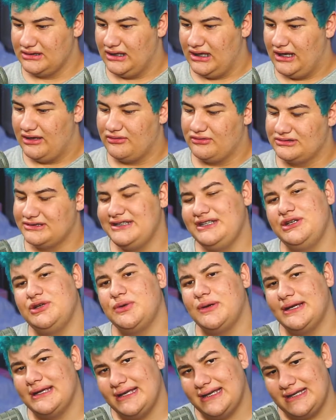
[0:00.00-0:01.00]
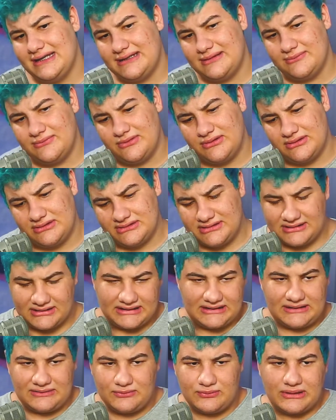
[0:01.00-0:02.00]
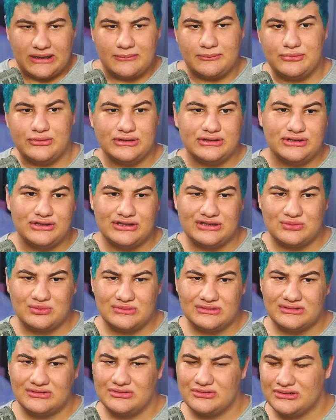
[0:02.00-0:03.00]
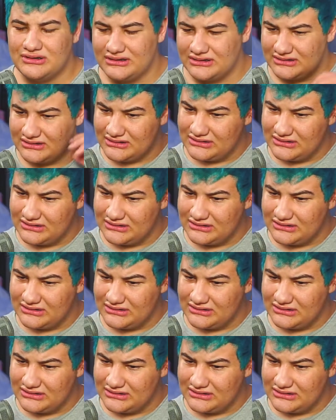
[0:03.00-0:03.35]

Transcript: don't know, see who I am, see what I bring to this world,